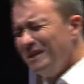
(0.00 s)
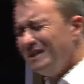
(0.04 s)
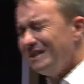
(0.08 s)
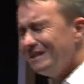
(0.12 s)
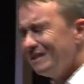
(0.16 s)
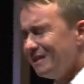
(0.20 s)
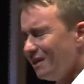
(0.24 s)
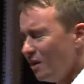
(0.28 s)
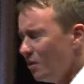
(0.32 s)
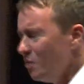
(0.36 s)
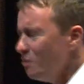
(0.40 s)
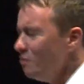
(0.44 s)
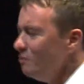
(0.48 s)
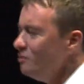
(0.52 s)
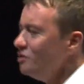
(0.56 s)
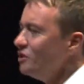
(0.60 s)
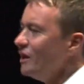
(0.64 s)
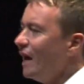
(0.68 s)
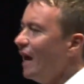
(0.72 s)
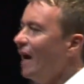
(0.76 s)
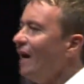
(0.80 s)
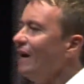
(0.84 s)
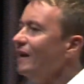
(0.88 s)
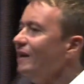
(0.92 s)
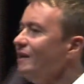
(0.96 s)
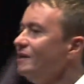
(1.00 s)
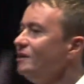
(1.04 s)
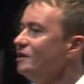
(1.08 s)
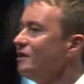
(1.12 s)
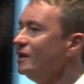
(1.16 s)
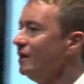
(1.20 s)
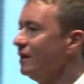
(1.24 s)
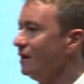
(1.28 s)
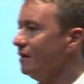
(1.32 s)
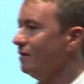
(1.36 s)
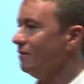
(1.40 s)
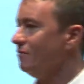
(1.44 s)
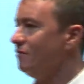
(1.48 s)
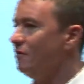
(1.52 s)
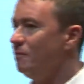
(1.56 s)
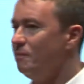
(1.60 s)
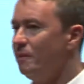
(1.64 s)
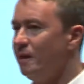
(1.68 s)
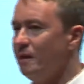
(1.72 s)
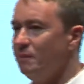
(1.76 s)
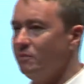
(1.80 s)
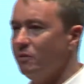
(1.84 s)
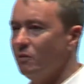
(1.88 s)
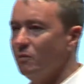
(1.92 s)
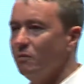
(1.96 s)
be so challenging for
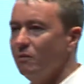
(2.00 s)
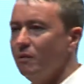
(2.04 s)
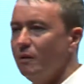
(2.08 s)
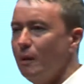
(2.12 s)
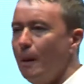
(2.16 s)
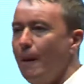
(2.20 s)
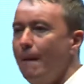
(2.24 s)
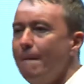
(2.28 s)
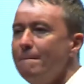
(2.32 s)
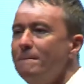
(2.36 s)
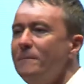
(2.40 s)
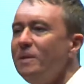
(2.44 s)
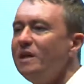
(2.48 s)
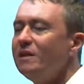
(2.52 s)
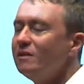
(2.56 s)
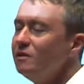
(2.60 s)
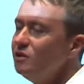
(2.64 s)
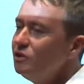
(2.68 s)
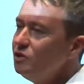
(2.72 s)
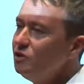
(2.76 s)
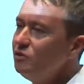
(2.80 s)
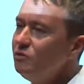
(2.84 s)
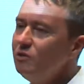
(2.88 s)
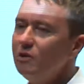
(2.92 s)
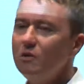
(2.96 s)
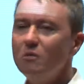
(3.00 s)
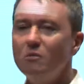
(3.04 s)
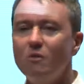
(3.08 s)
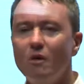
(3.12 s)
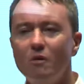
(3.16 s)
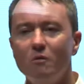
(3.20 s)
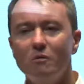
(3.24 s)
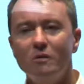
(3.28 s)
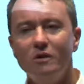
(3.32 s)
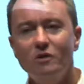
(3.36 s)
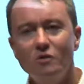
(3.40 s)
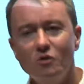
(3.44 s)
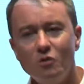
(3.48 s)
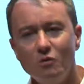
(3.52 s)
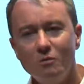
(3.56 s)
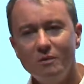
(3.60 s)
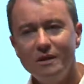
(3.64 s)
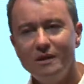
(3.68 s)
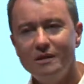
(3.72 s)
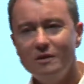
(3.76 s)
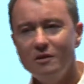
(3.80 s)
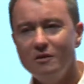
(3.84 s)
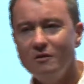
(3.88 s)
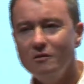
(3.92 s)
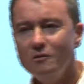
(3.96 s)
people because you know what we
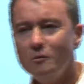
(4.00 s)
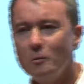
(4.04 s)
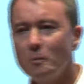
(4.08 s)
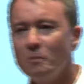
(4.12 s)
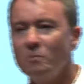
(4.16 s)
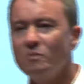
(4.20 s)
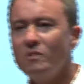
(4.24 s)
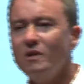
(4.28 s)
normally do?